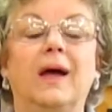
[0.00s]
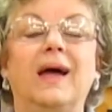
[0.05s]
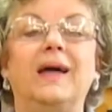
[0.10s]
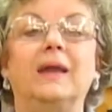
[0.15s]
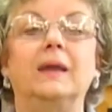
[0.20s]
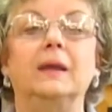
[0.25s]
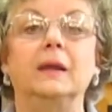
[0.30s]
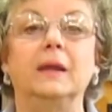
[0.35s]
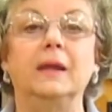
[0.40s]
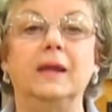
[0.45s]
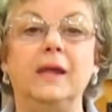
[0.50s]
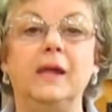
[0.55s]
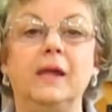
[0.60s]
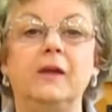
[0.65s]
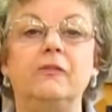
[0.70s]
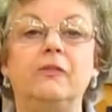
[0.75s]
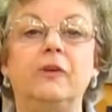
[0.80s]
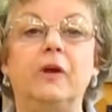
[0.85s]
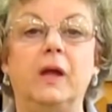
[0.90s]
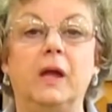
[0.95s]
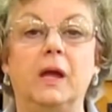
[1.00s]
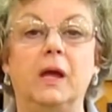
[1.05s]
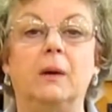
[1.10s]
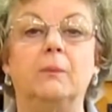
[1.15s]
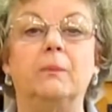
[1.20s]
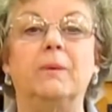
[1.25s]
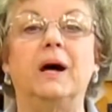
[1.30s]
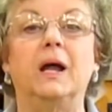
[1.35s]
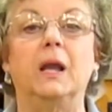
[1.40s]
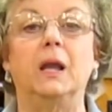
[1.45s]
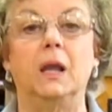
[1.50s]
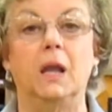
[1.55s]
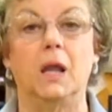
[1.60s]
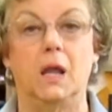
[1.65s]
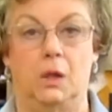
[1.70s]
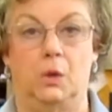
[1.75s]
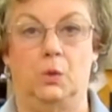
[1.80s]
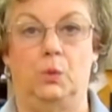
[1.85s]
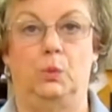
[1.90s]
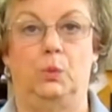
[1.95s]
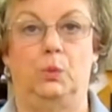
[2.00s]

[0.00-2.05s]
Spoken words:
and leave him alone.